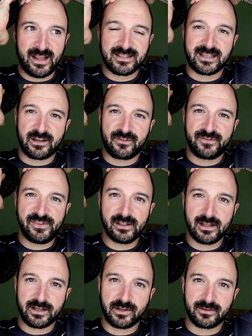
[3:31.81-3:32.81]
it's gonna
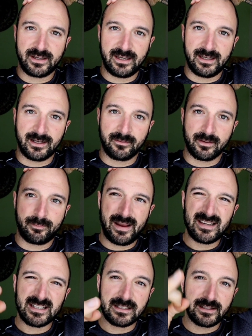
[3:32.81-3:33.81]
feel like you're getting
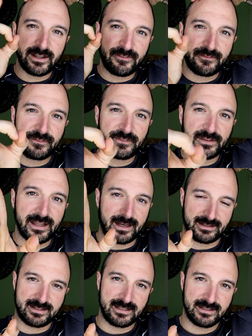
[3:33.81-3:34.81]
basically
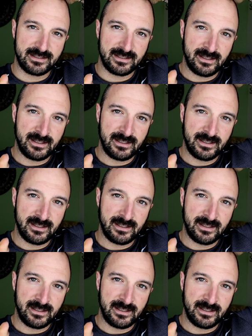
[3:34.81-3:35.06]
flicked